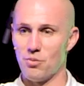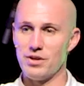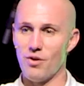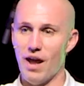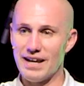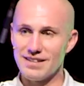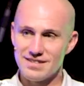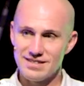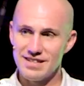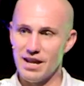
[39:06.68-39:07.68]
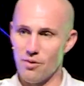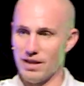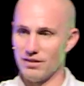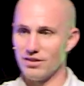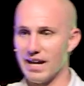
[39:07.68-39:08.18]
window I can see now when
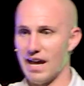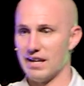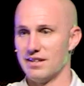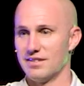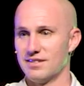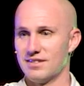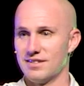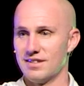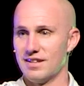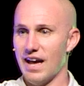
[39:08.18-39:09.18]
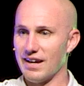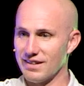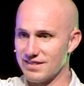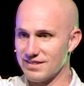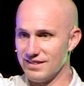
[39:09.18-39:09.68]
I look at it, I
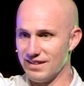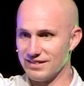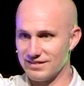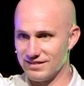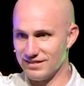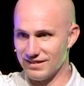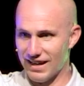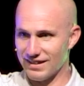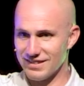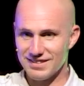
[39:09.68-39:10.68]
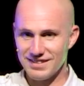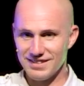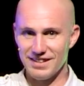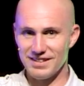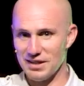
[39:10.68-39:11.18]
can see like I can see
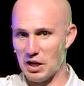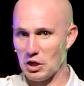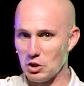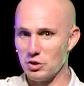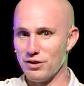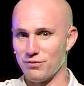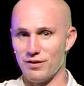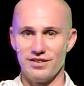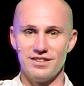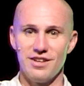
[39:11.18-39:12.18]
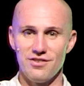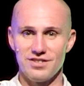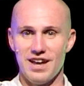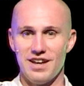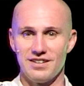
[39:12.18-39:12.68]
that it's a little different than the other
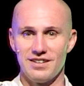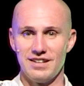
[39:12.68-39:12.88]
side.